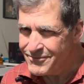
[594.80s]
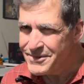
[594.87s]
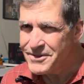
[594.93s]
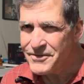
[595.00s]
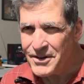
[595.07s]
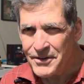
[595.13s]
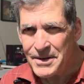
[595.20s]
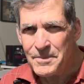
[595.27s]

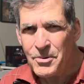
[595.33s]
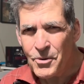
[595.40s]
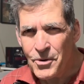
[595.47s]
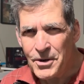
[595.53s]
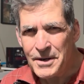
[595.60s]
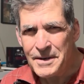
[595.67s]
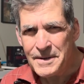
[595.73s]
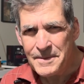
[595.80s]
Very
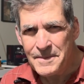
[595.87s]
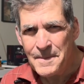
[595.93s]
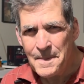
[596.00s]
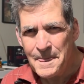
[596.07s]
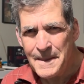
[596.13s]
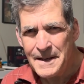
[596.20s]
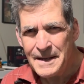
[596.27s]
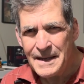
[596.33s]
important.
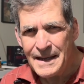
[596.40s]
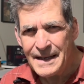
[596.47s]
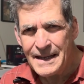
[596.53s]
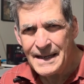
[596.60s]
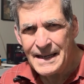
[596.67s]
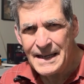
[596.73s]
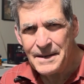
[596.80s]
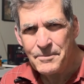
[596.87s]

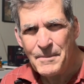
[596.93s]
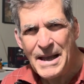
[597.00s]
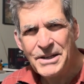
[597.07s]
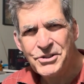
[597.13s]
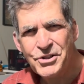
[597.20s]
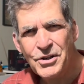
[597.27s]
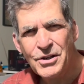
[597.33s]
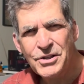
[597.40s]
It makes
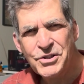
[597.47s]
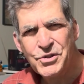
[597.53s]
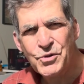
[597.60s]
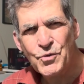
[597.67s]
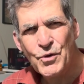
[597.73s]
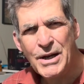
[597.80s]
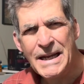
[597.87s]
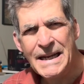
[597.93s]
your
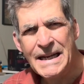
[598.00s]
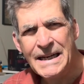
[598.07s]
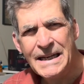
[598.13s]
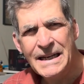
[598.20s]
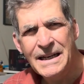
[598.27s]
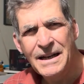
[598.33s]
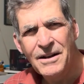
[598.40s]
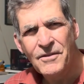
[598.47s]
swing
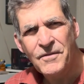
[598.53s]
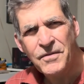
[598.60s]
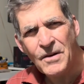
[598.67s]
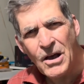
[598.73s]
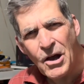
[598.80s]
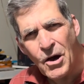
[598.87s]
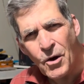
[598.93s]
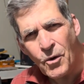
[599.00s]

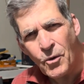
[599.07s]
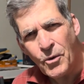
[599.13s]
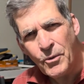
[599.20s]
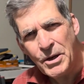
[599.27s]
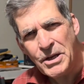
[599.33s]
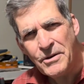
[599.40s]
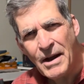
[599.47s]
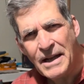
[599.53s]
flow when
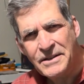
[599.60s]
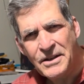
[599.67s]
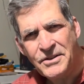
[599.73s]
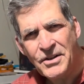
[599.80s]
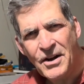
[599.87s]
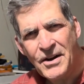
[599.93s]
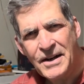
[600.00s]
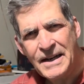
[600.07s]
you're at the
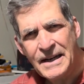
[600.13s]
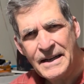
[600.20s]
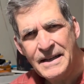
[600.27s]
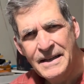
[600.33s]
target.